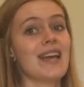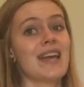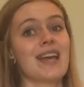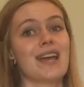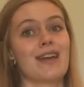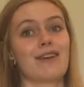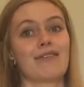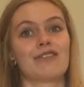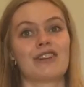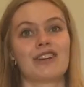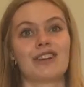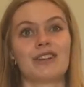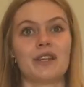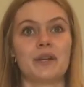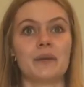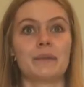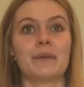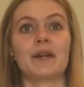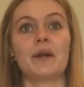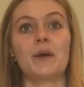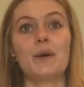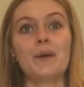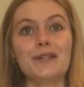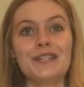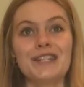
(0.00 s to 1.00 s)
If they're a little
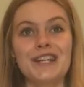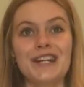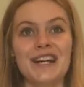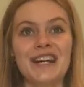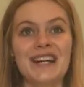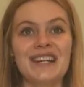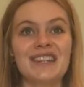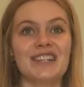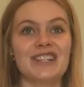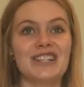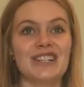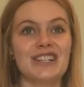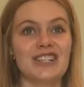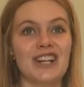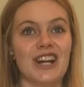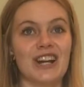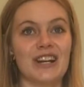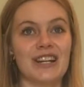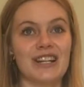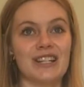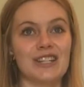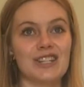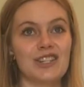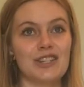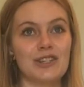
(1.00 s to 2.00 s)
bit older and they're
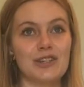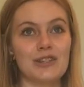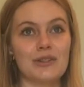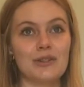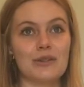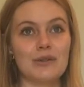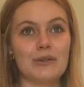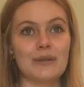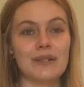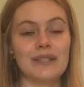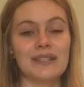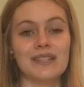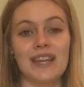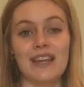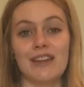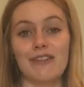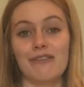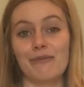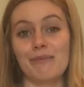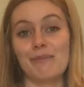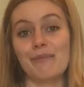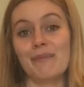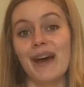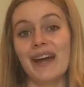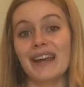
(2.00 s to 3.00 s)
starting to save
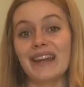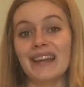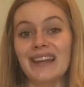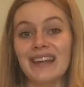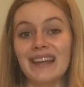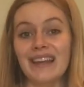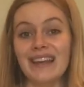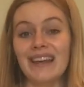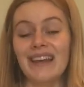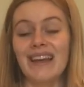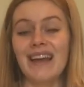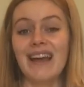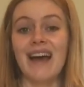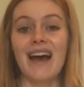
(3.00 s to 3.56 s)
money,